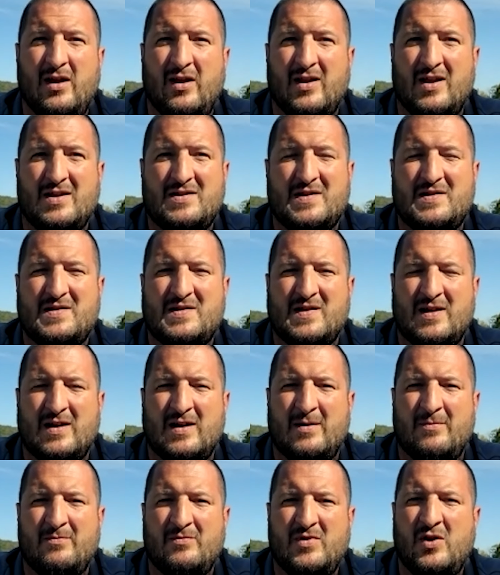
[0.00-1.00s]
unless it's
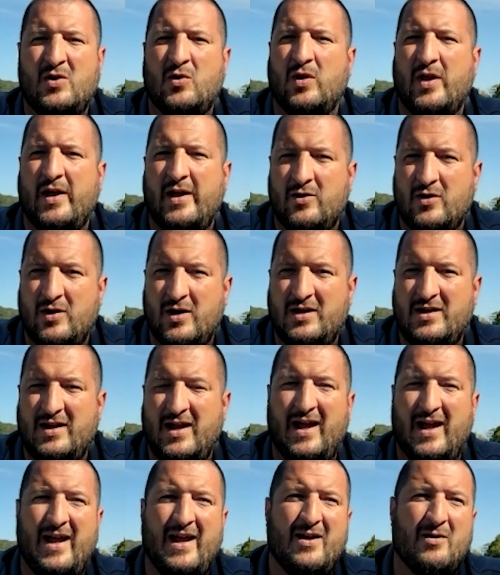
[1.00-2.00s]
later in the
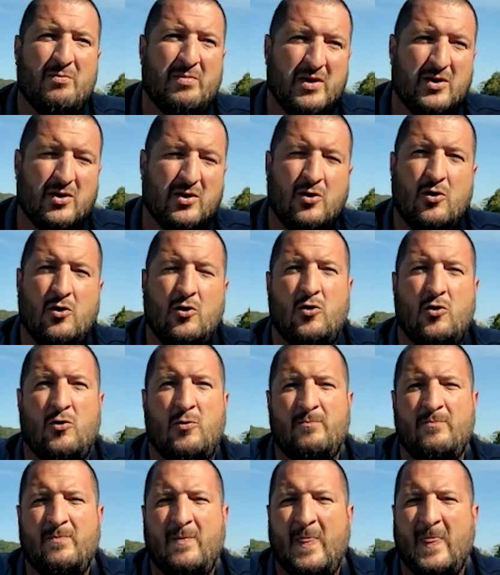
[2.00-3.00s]
day, a bigger
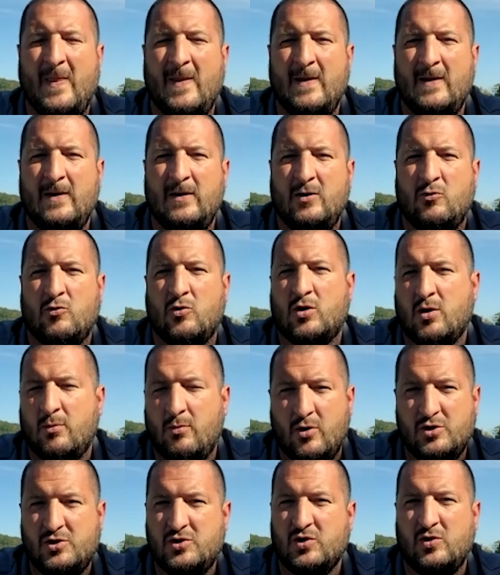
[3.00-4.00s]
home or
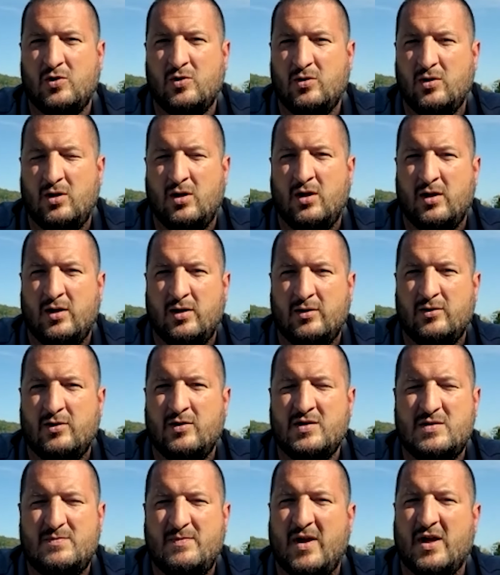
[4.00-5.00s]
commercial
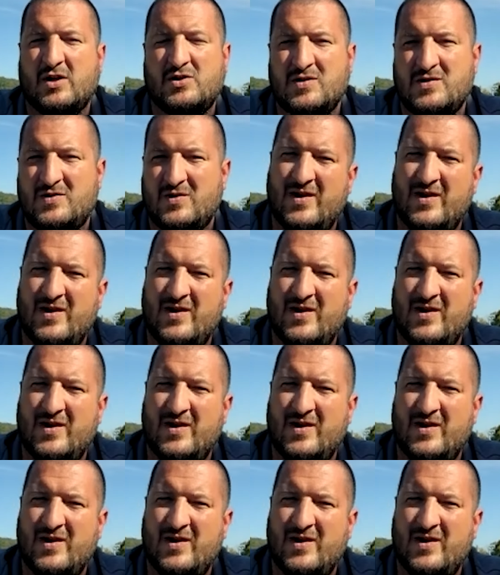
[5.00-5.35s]
inspections.